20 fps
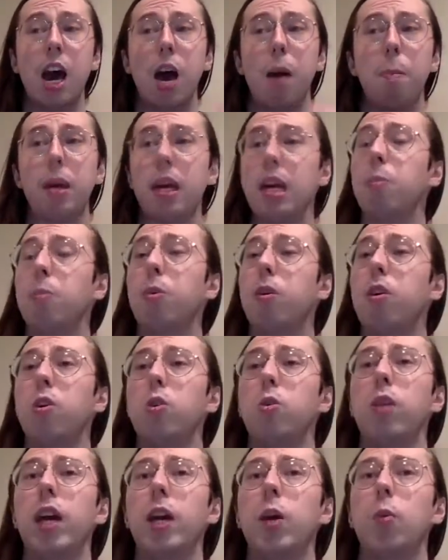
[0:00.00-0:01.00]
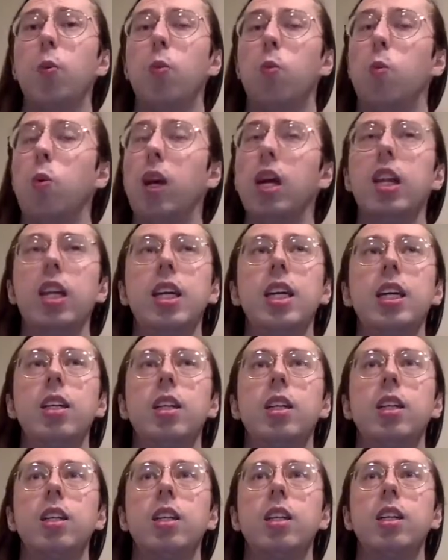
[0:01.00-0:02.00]
people who like really
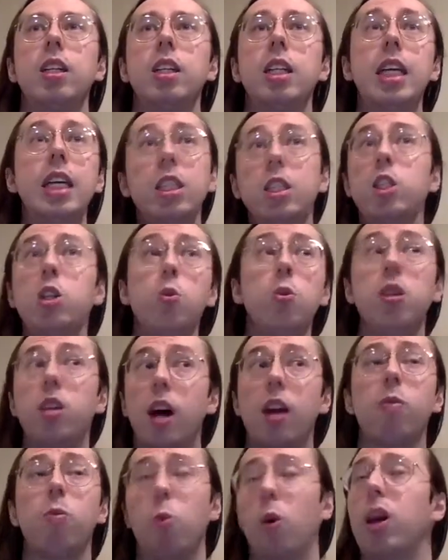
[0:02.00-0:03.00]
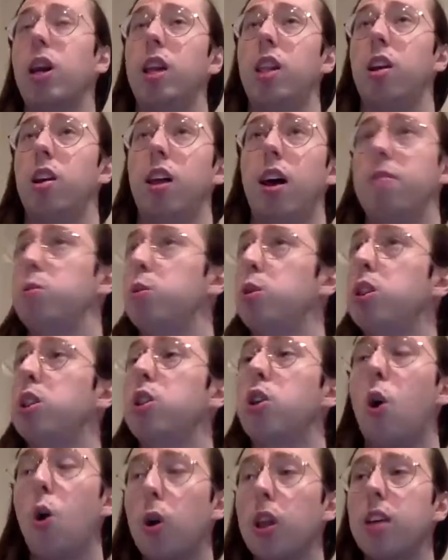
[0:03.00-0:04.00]
need to do a lot of work in their lives, which is
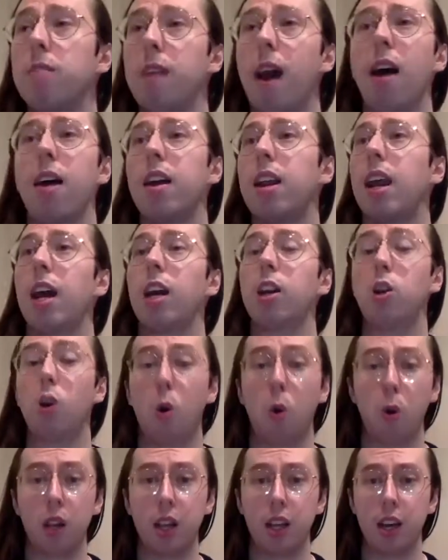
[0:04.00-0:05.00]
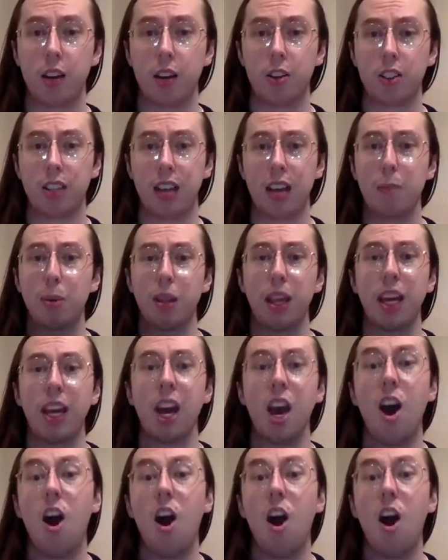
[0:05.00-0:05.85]
totally valid and I totally understand, but like